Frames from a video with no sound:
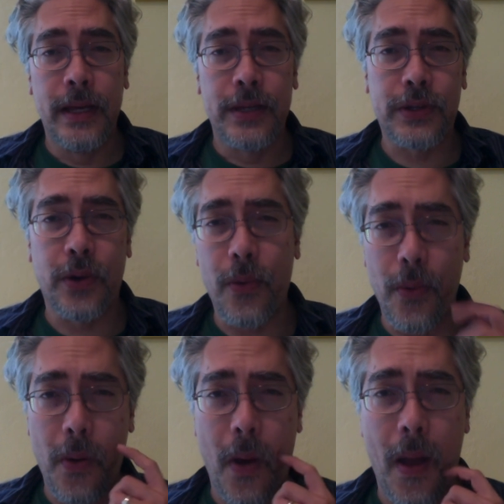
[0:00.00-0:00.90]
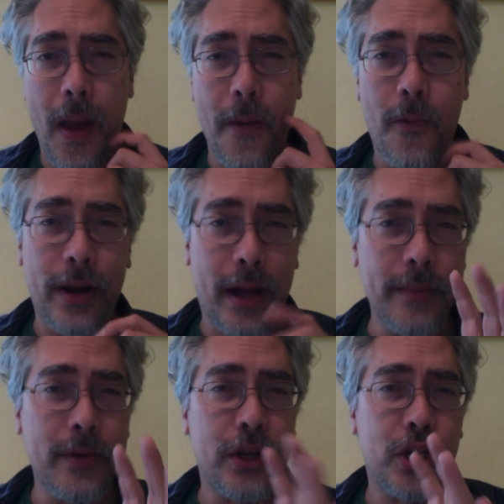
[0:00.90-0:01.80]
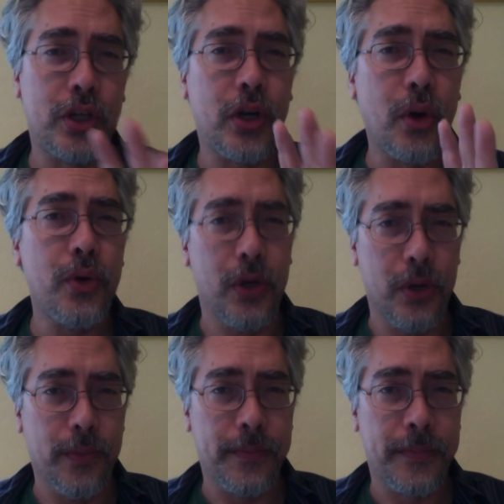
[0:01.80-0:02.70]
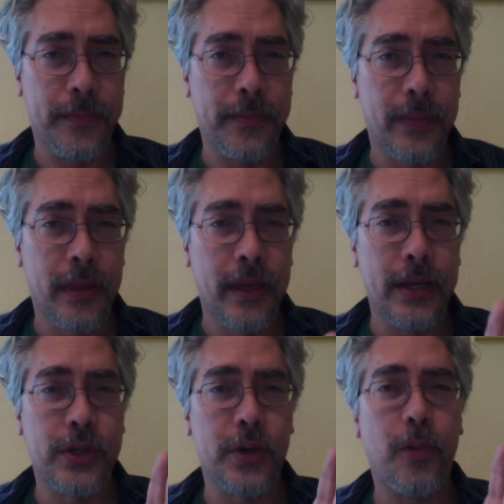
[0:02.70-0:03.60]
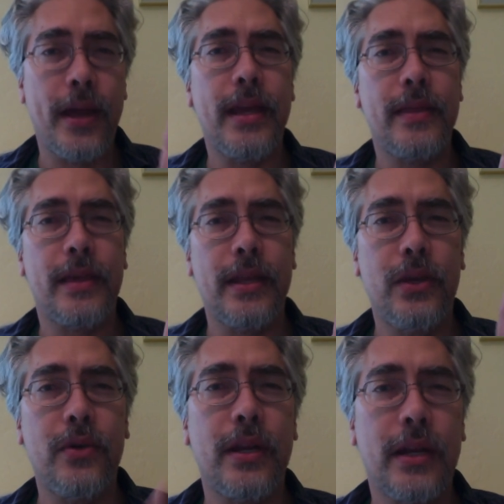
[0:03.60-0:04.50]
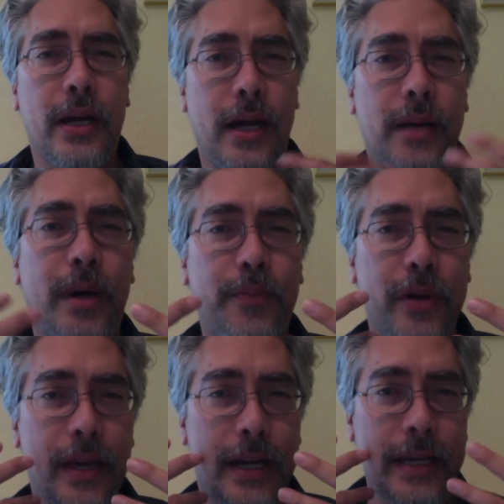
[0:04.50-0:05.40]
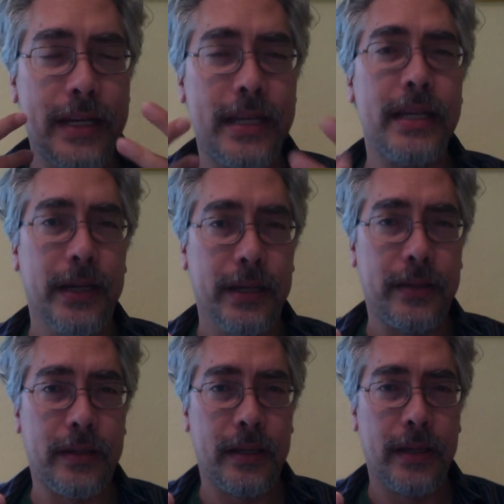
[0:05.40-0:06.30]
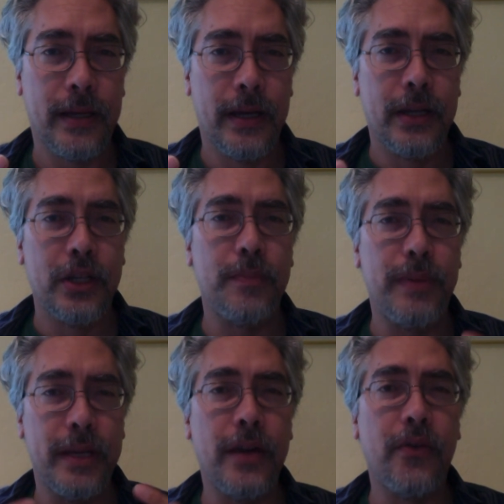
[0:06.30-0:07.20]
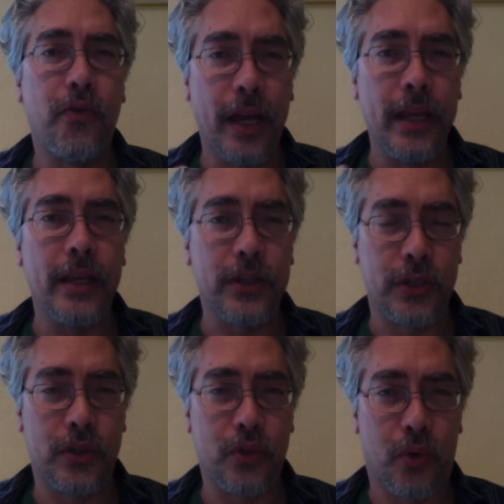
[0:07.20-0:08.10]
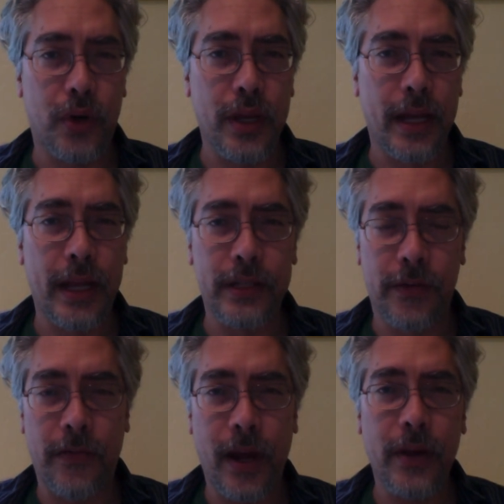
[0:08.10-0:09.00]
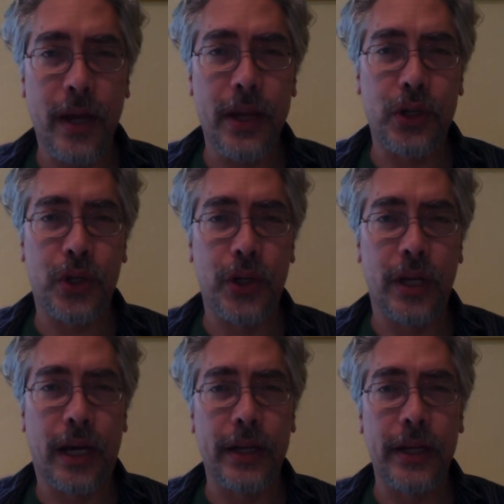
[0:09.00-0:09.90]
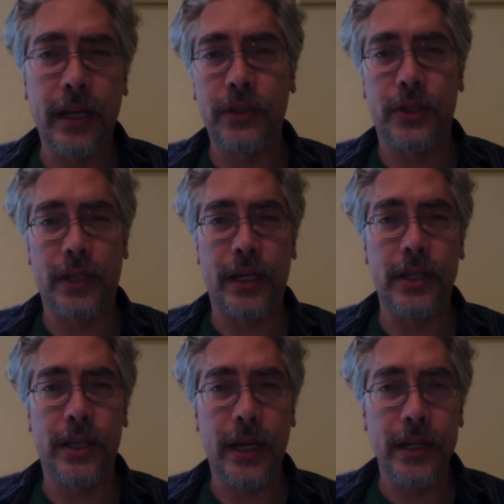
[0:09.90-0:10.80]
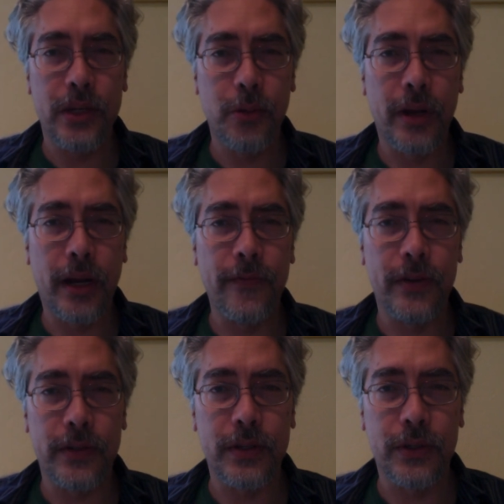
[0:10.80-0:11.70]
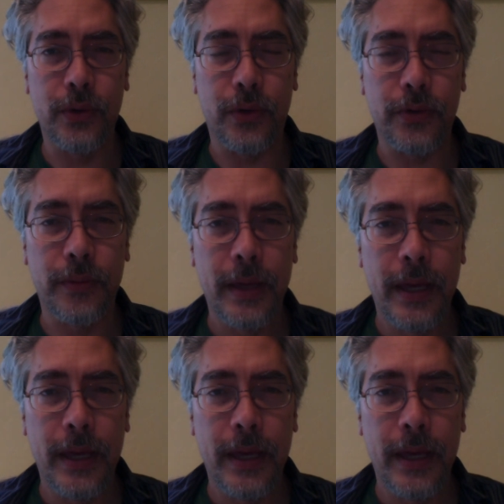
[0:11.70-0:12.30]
So what I'm going to show you is a way that you can come up with ideas to begin writing a story. And it's a variation on an exercise I do when I visit schools.